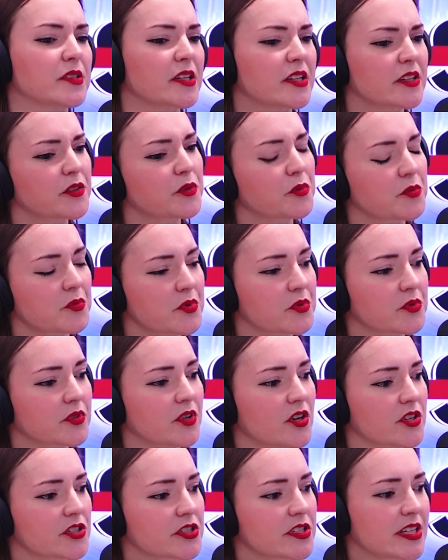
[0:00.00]
And I thought, well,
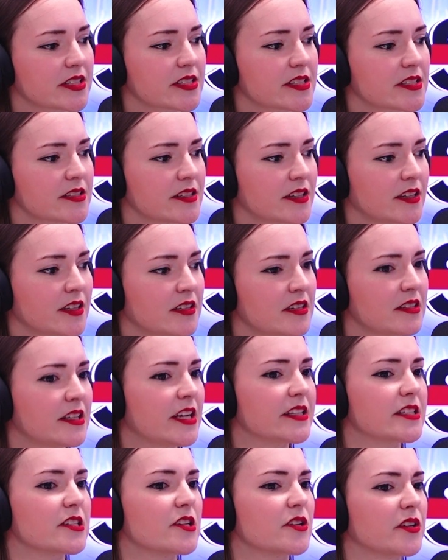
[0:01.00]
gosh, let's
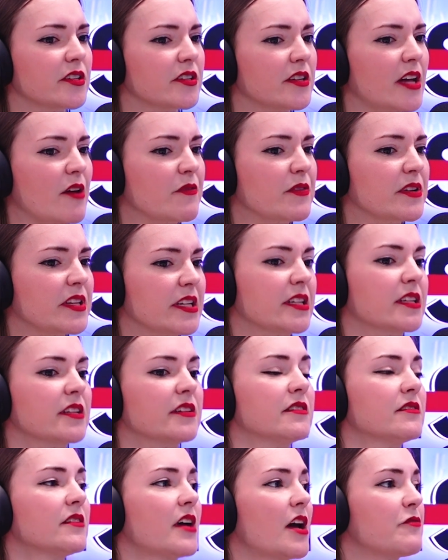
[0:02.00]
look at
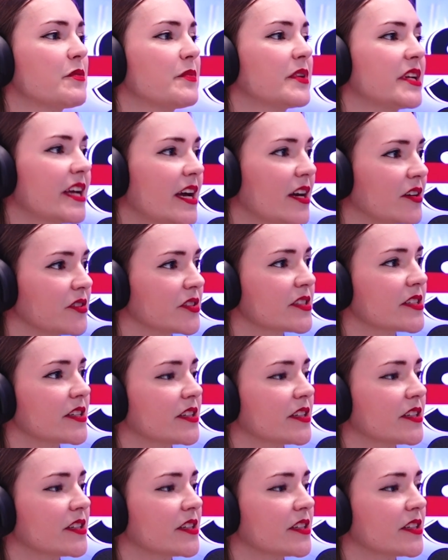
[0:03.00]
everybody else.